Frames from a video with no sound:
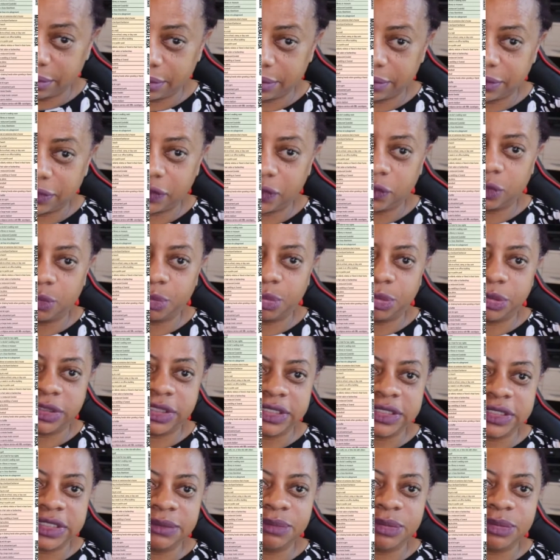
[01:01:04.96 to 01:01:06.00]
So to put
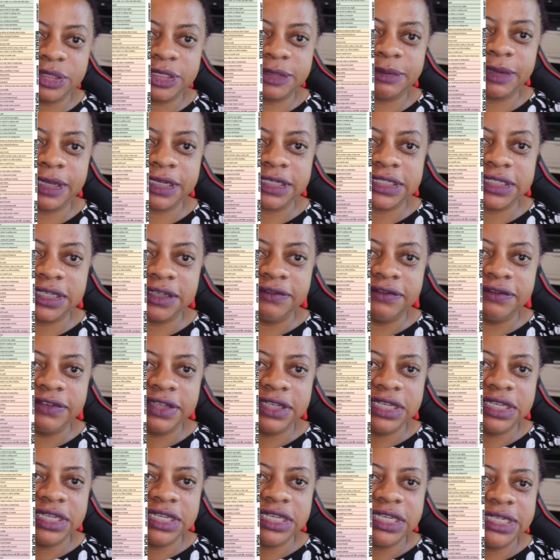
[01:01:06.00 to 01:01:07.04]
this in perspective,
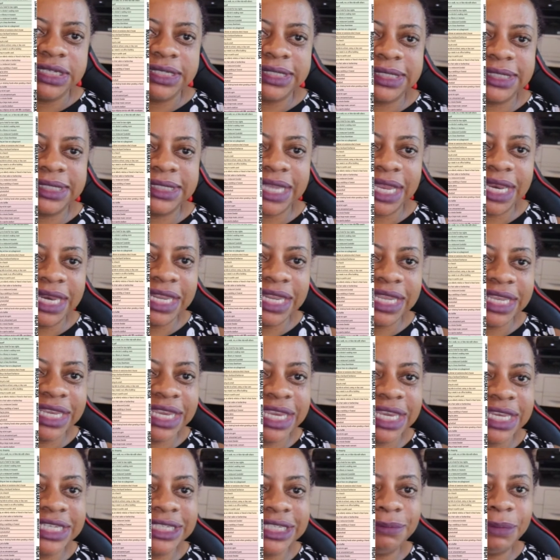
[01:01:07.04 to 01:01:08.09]
sending
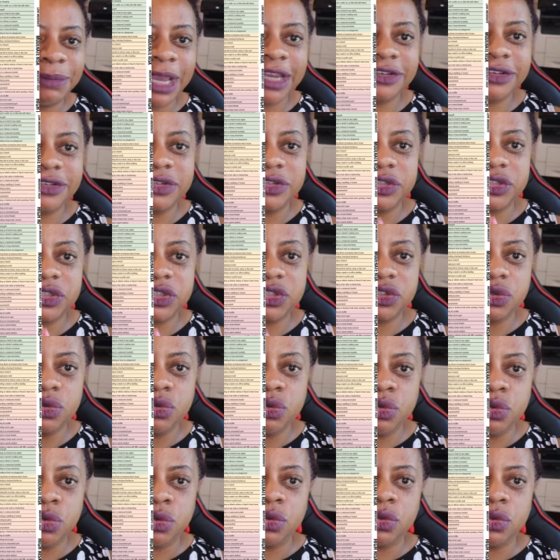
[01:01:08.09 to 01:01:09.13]
kids back to
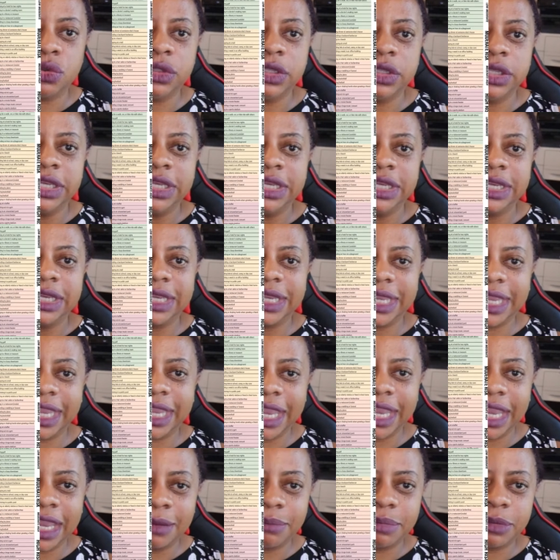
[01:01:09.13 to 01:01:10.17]
school,
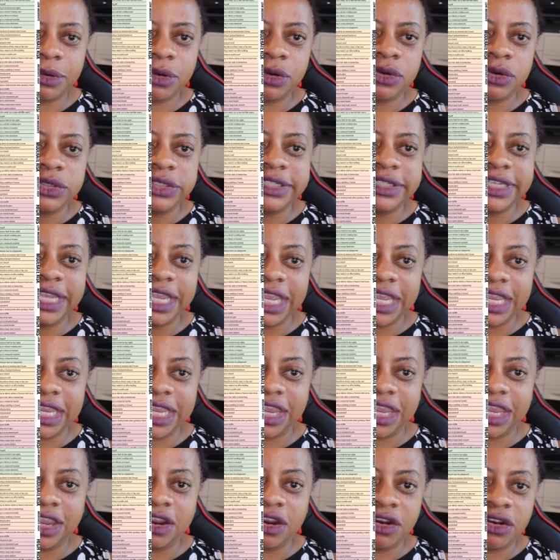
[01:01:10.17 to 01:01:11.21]
camp, or
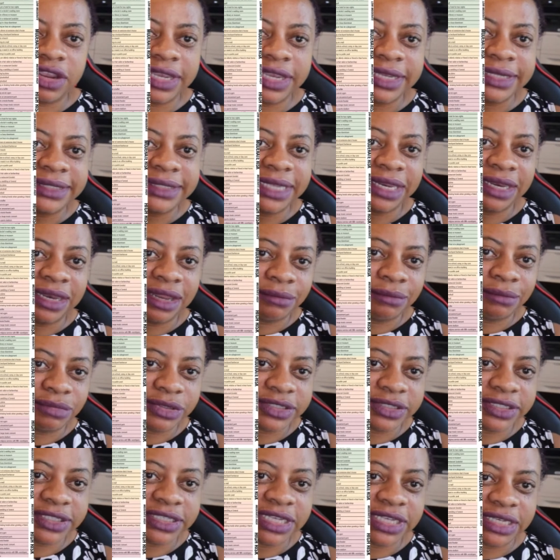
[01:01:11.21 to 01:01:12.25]
daycare is a number
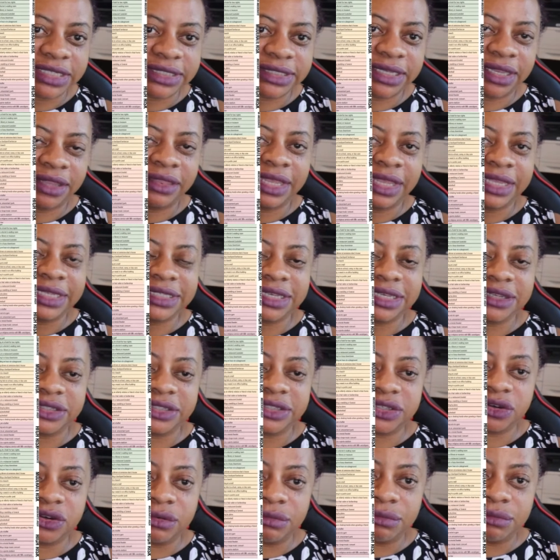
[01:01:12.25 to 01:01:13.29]
6, and that's
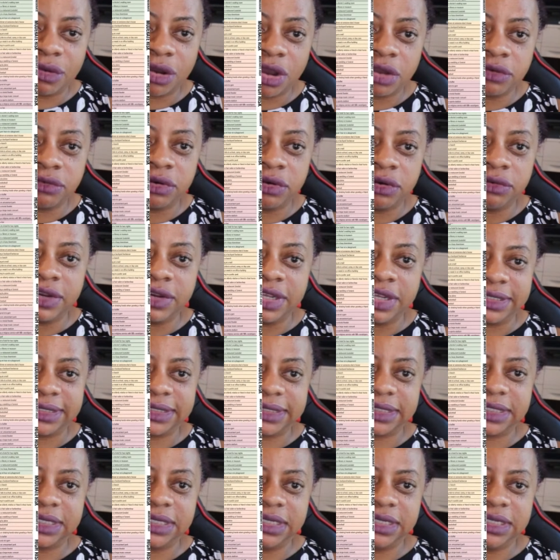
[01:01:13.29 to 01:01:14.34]
considered moderate risk.